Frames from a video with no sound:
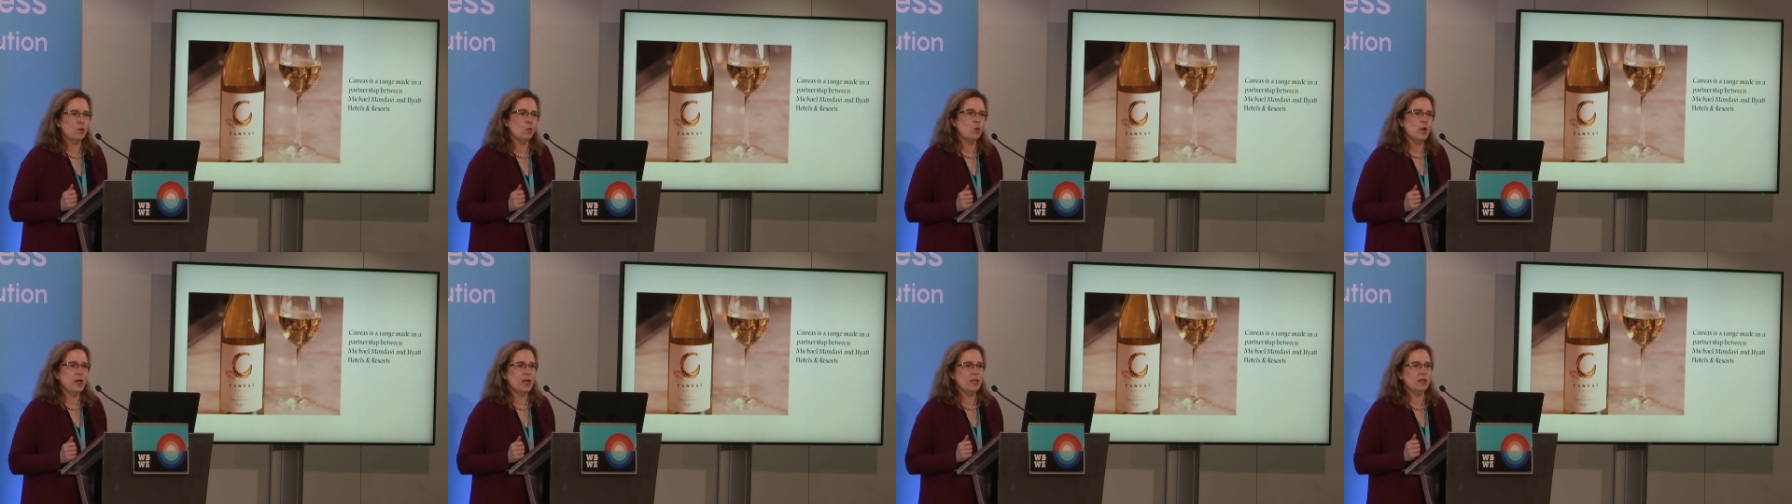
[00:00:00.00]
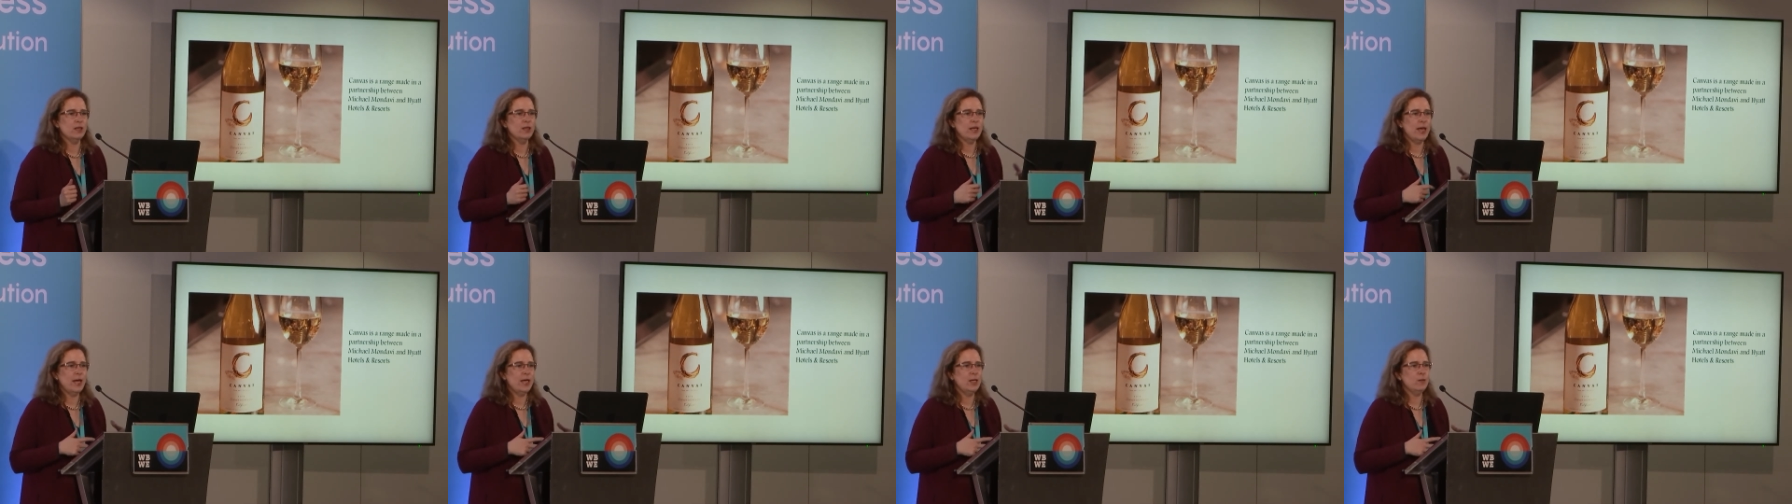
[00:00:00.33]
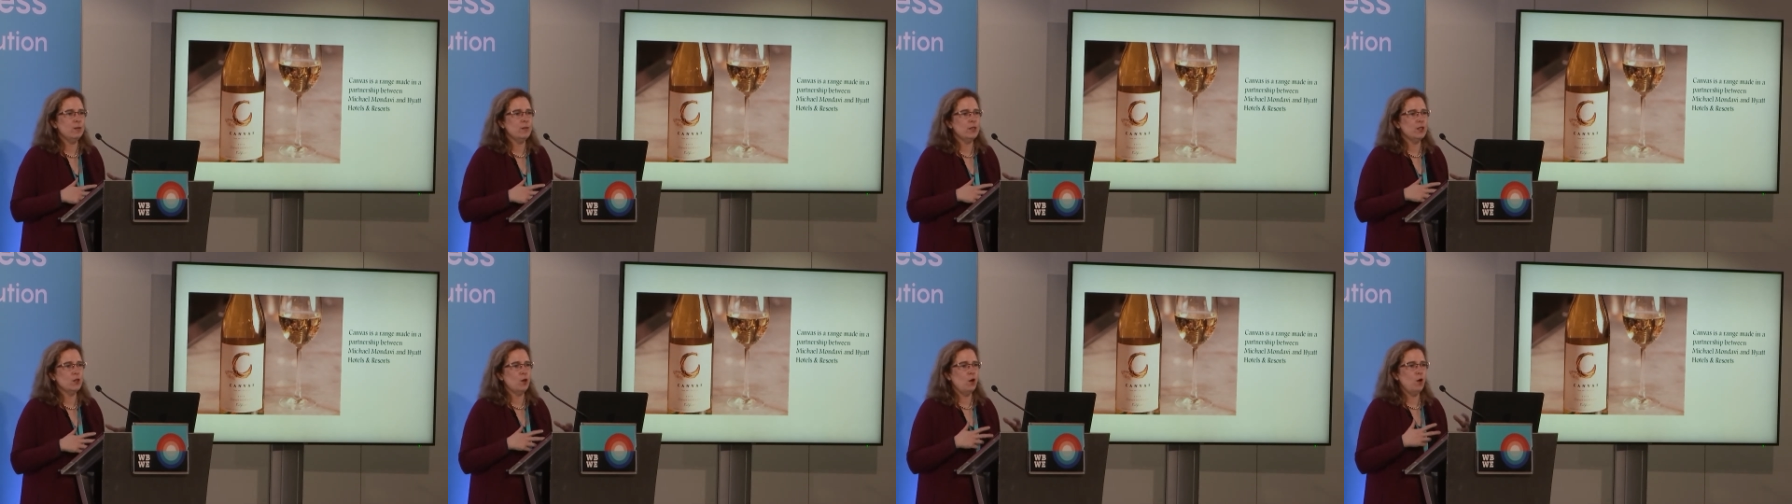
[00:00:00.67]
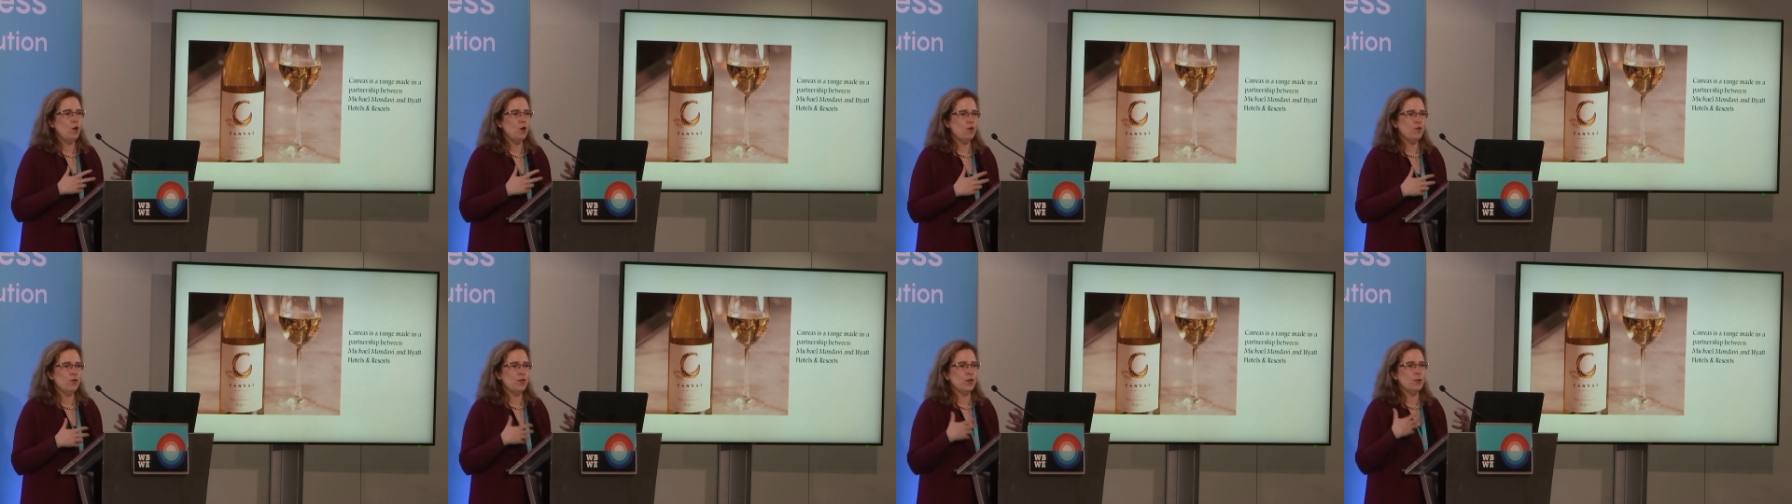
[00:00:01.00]
where the names
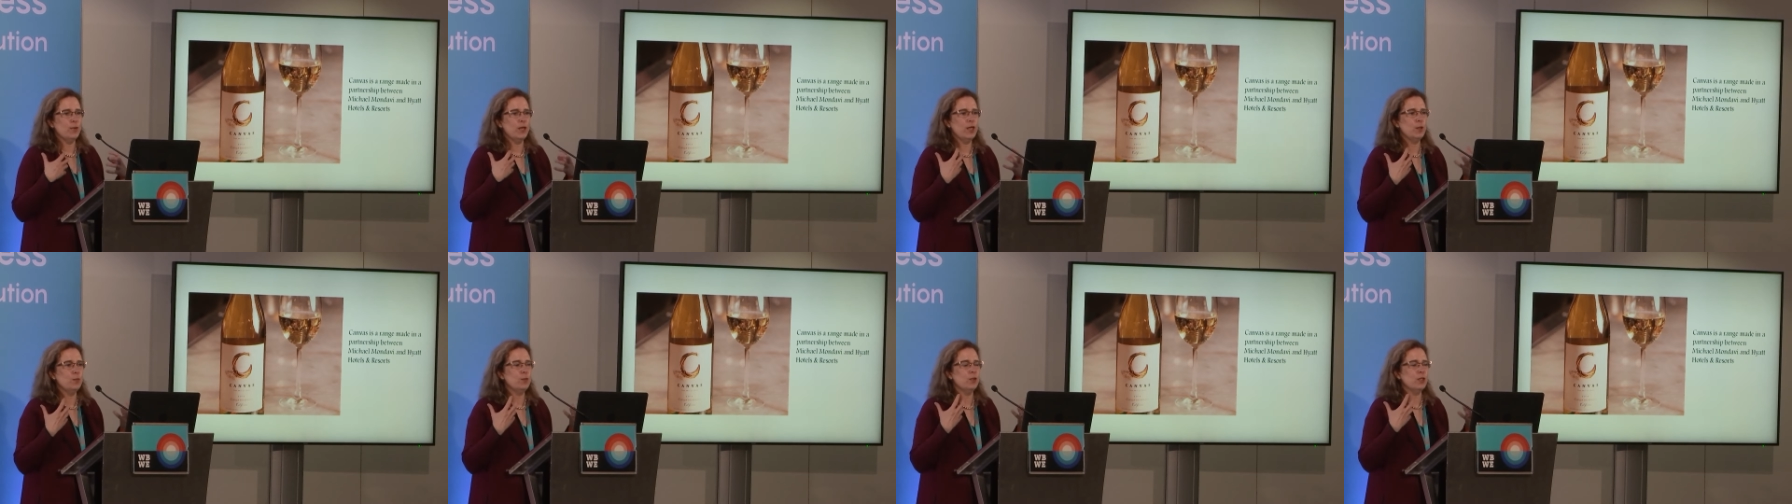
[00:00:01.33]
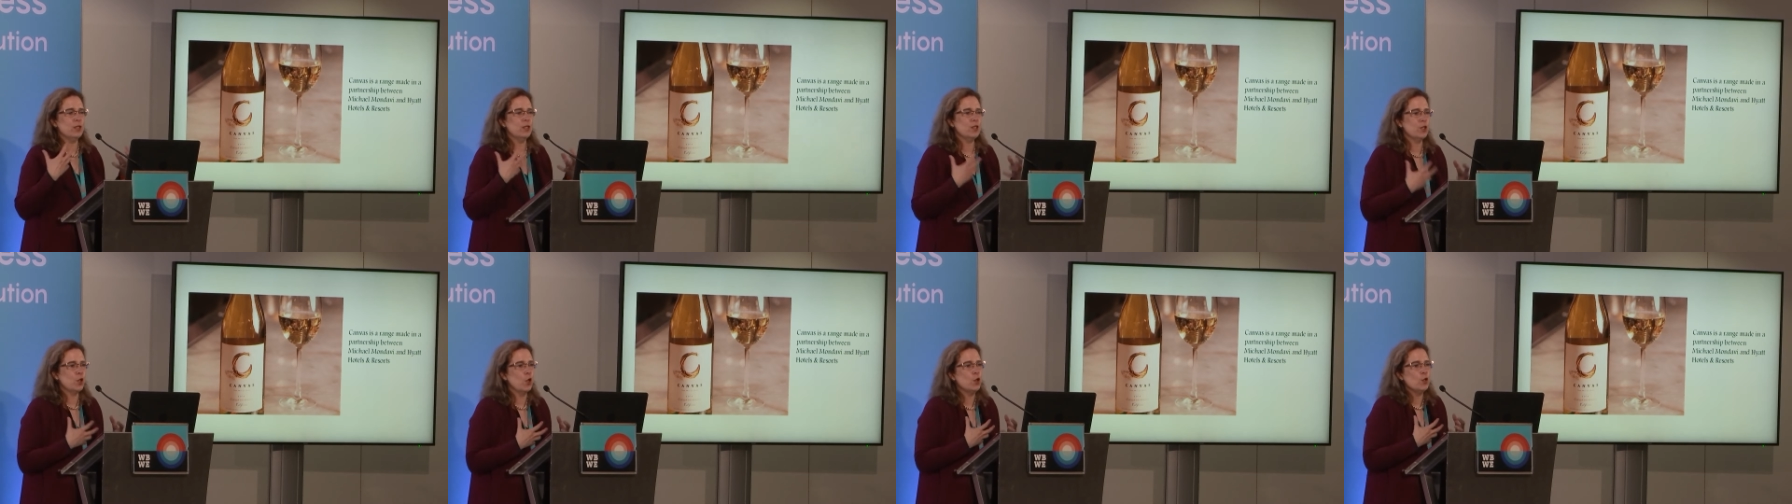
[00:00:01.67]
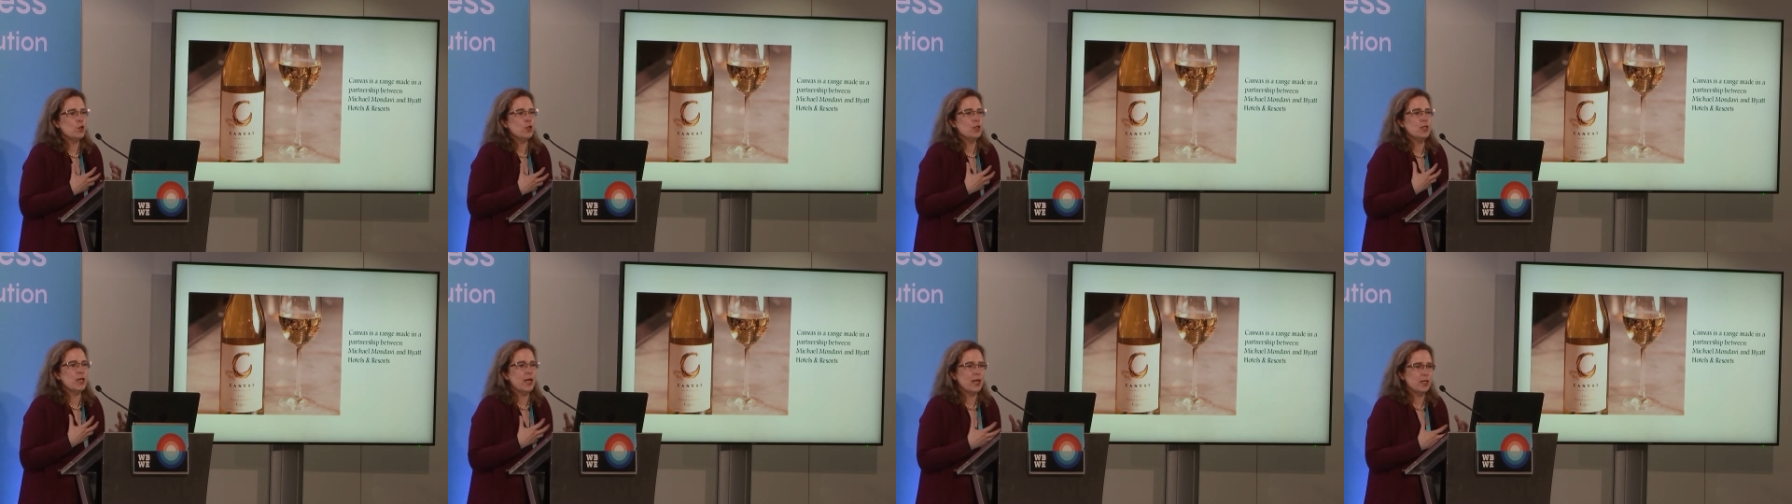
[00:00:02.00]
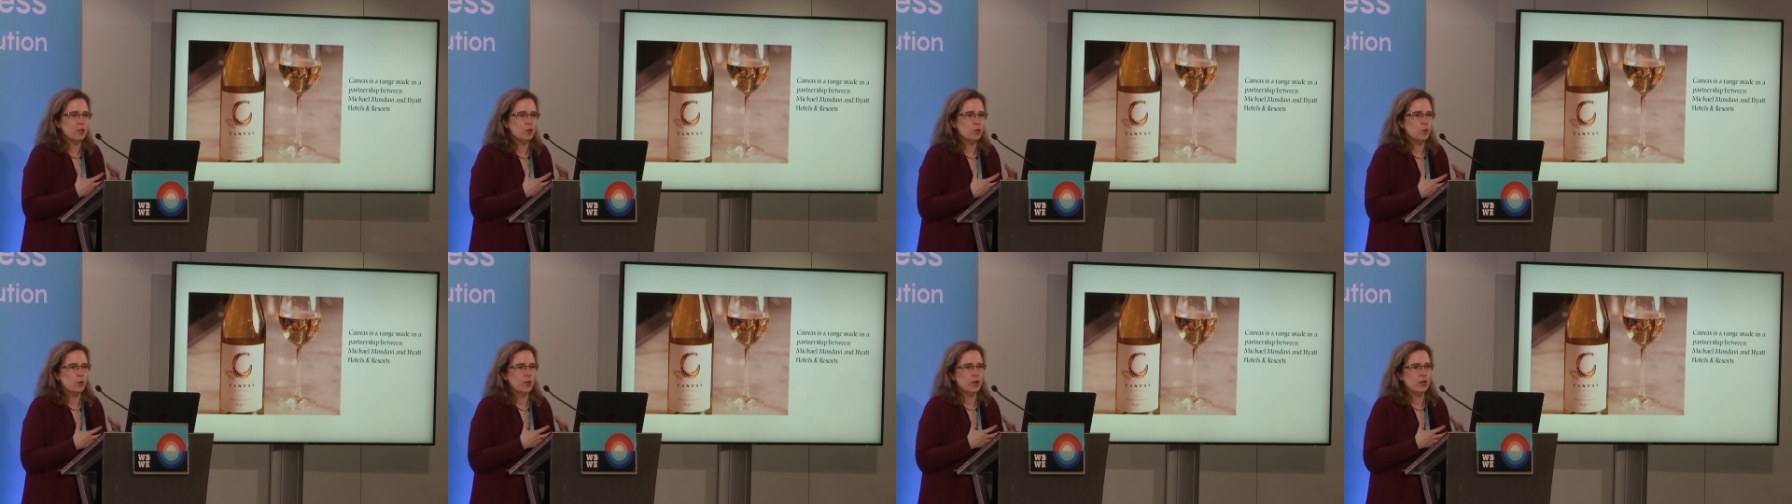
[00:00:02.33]
of the people
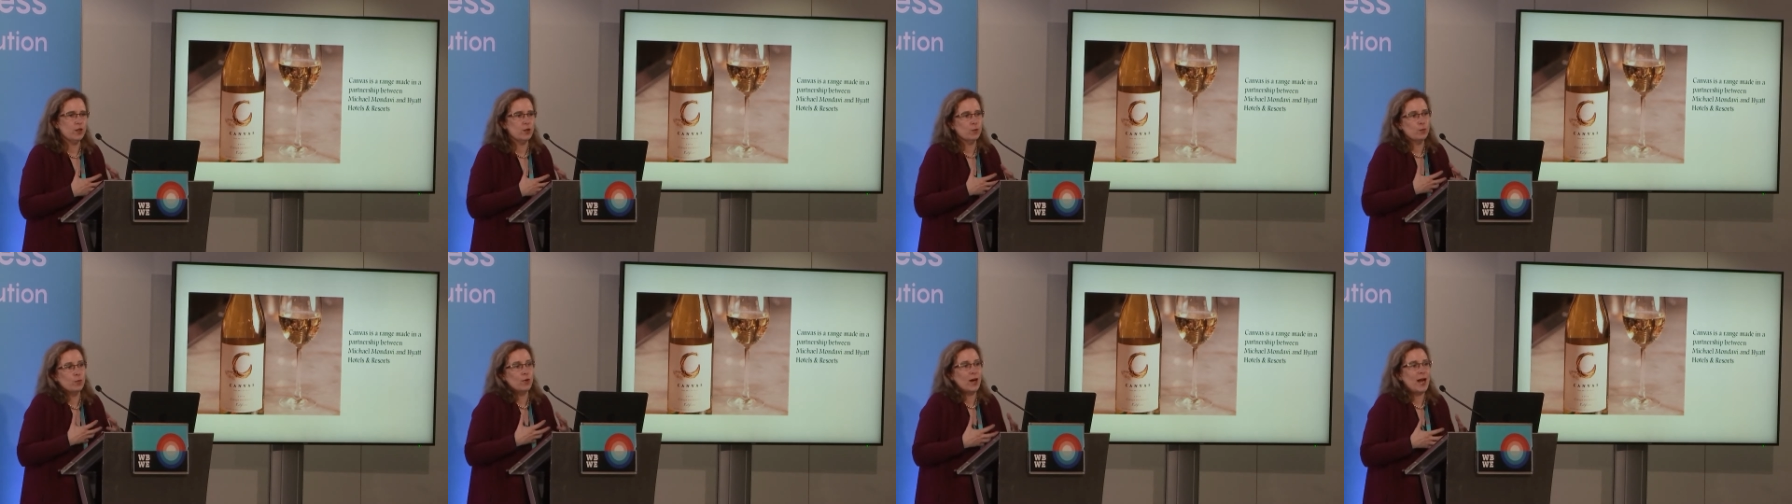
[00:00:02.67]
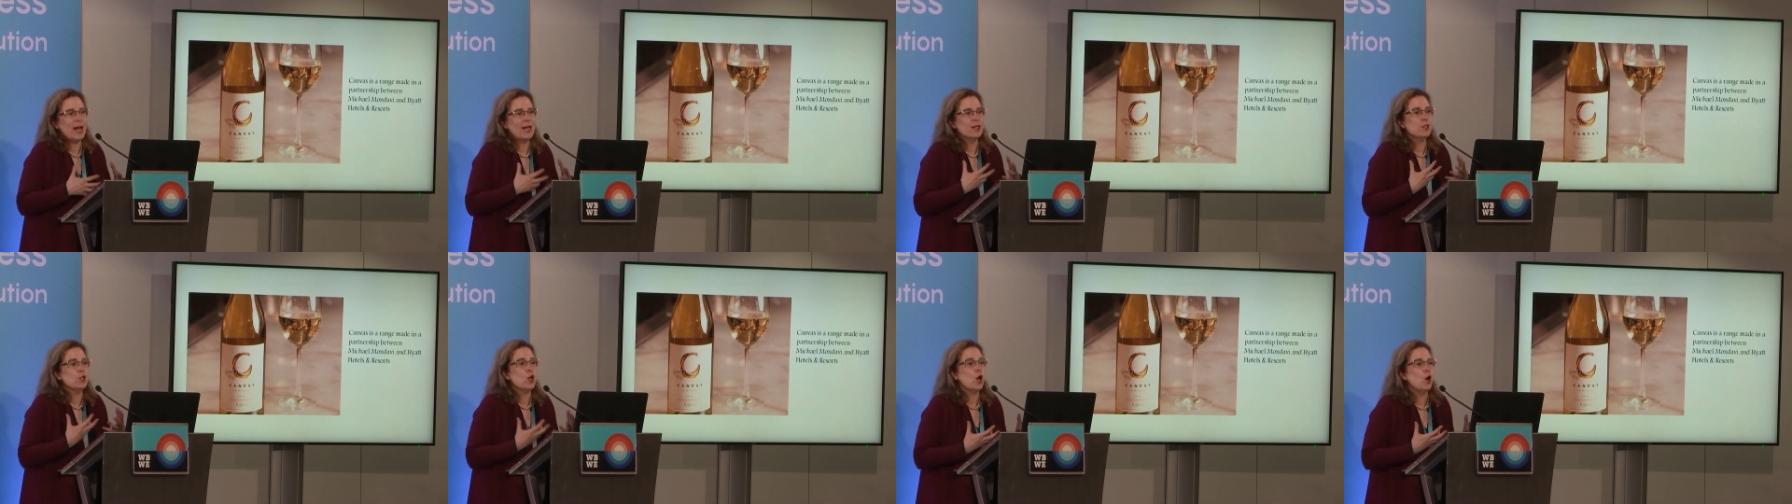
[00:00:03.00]
associated with the brand